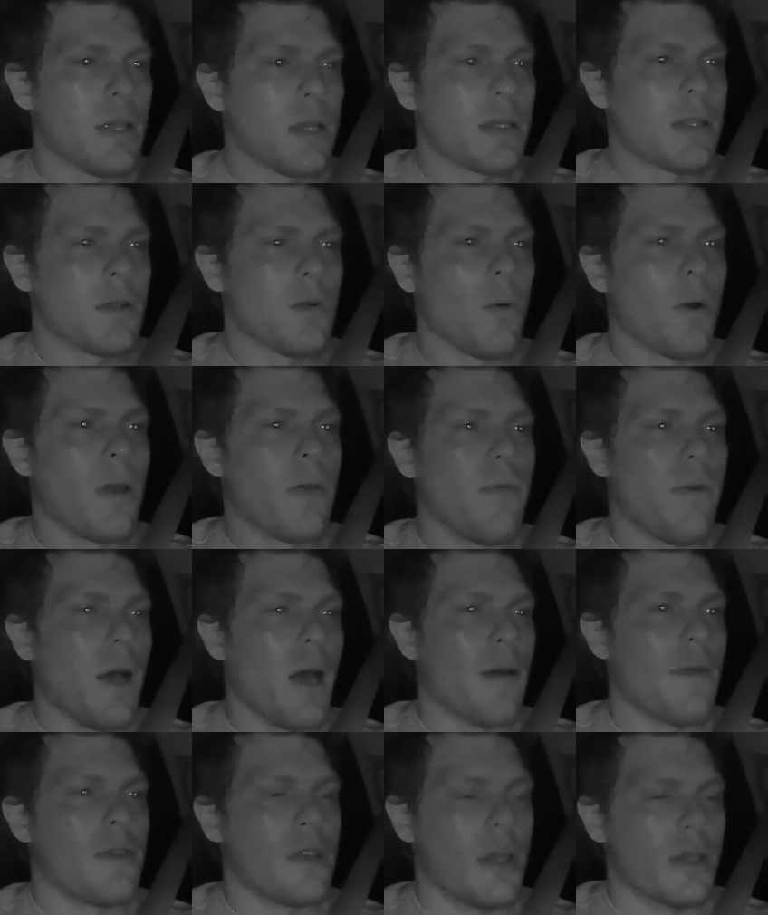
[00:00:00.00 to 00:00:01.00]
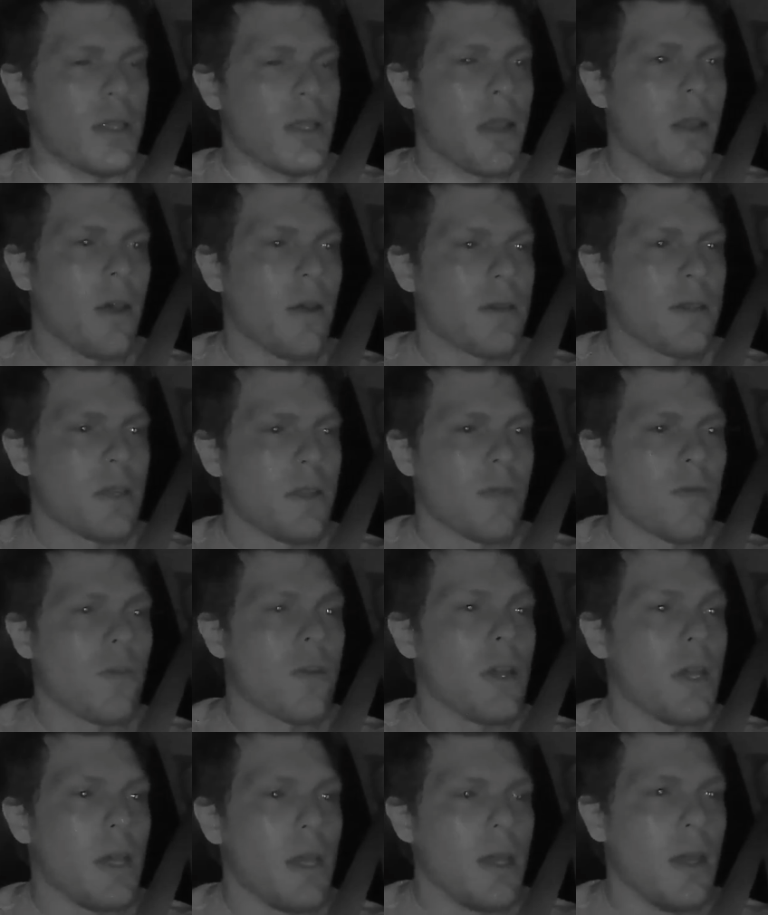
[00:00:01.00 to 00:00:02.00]
So that's 25 just in those
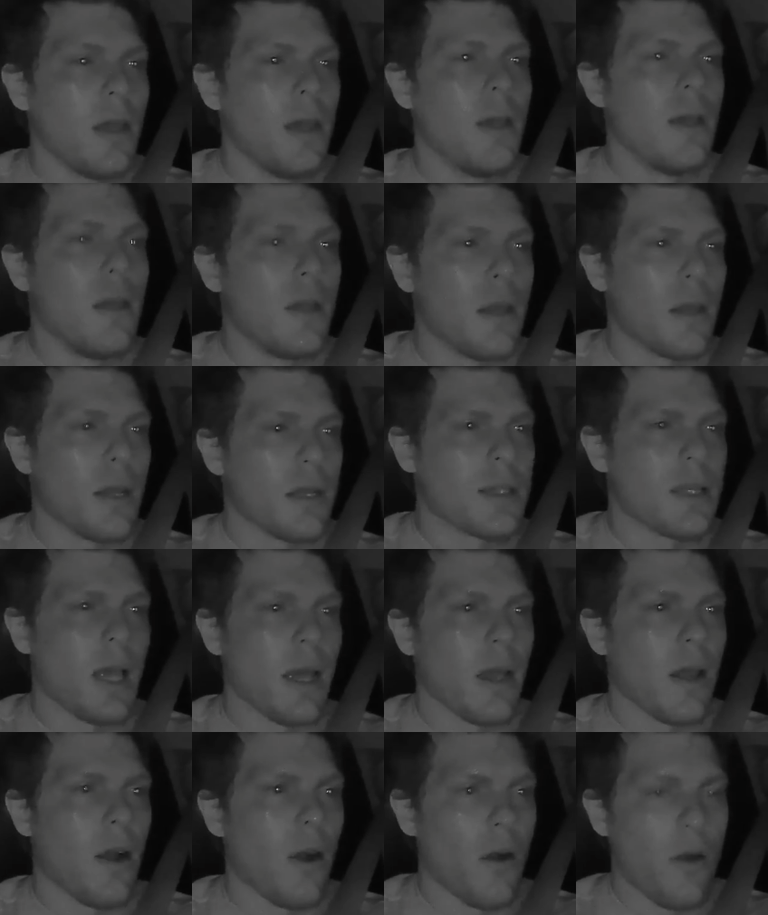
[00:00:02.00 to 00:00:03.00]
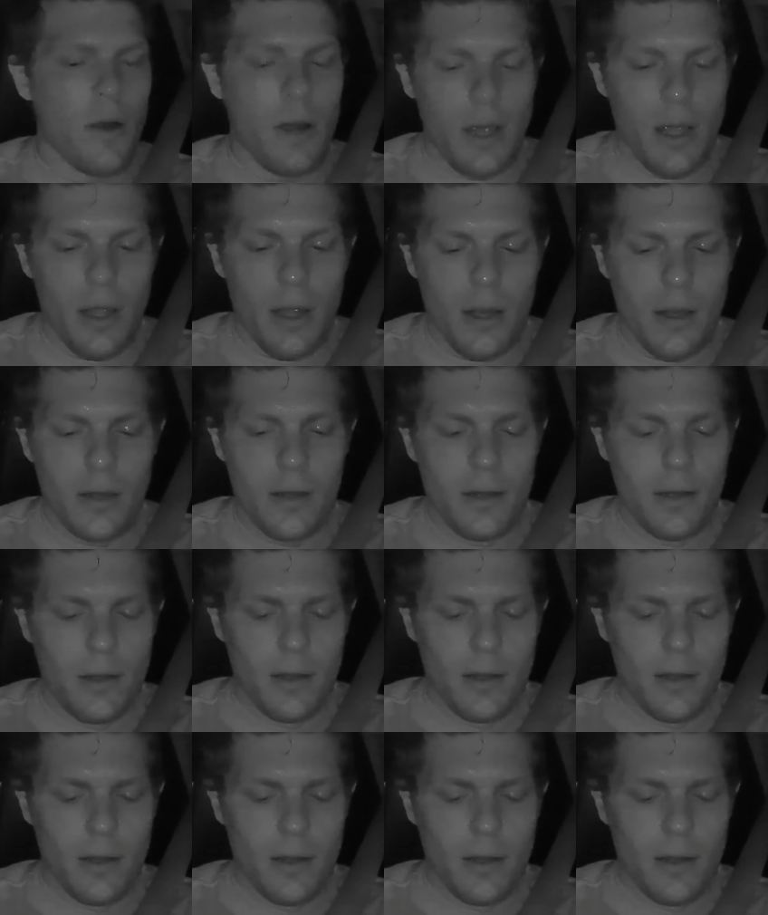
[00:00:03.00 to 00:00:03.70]
three that's like already,